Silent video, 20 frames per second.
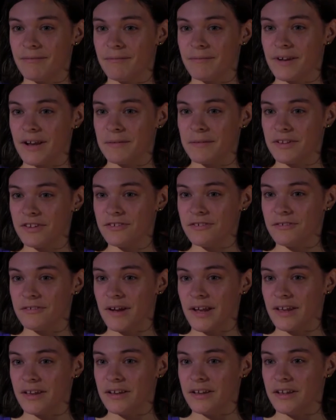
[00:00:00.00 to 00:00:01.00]
when I went to
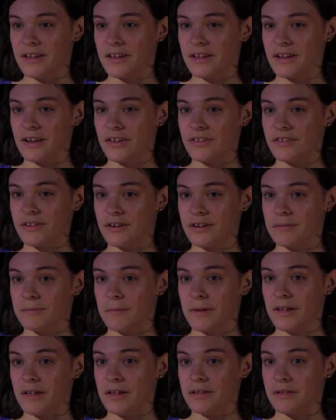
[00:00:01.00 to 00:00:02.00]
Awakening and I started
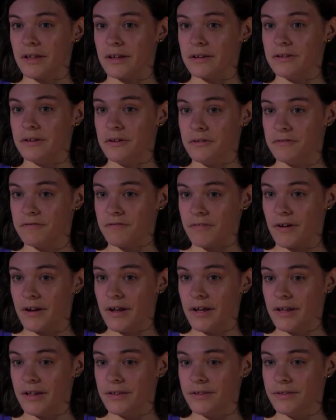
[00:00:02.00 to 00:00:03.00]
making like new
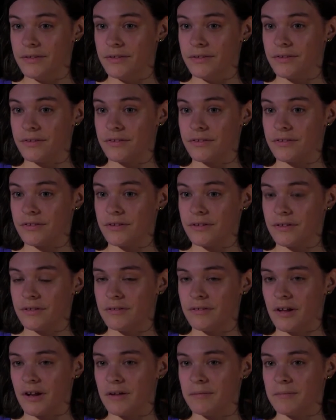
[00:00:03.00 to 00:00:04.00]
friends,
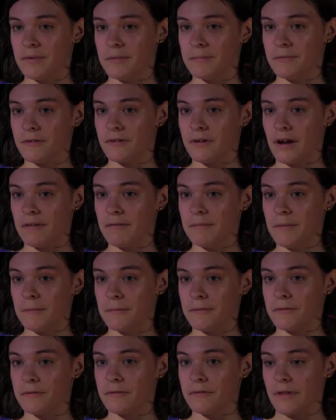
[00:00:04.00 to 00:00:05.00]
I
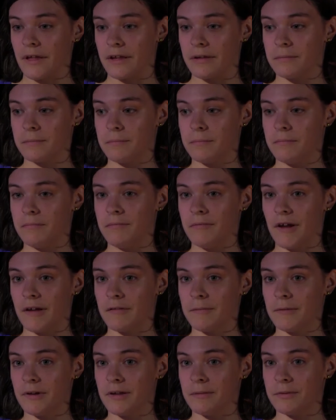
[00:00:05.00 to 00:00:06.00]
remember like
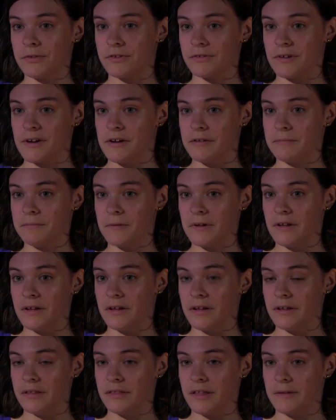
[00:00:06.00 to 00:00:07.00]
everybody was around
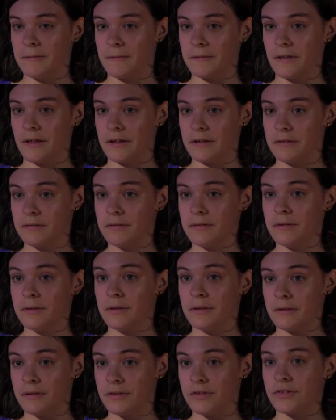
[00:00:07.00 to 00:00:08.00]
me and they were like
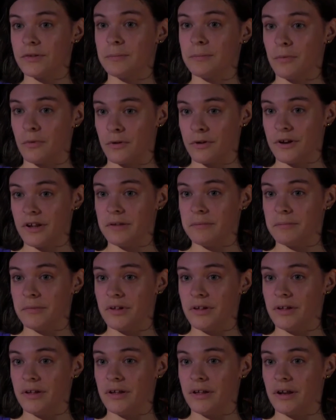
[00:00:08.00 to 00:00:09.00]
supporting
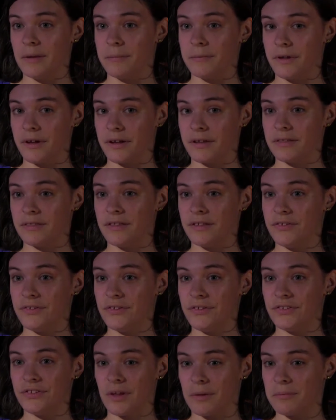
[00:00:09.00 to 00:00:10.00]
me, and I'm like,
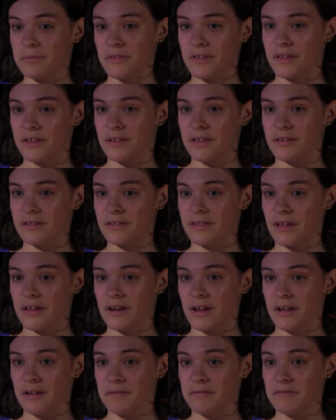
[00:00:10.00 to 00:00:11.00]
this is something
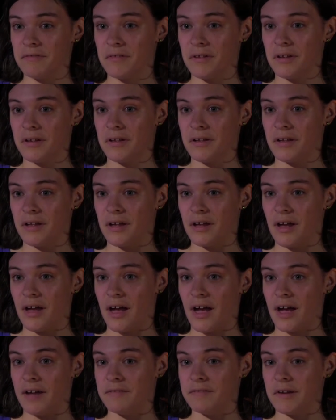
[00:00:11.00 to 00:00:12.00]
that
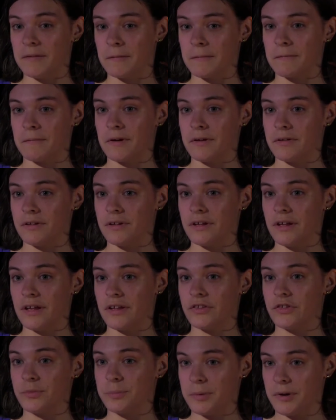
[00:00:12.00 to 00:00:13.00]
I've never really
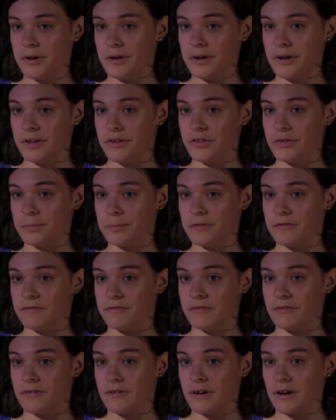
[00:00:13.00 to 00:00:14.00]
experienced
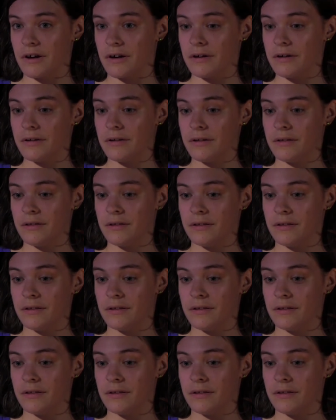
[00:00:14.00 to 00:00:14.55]
before,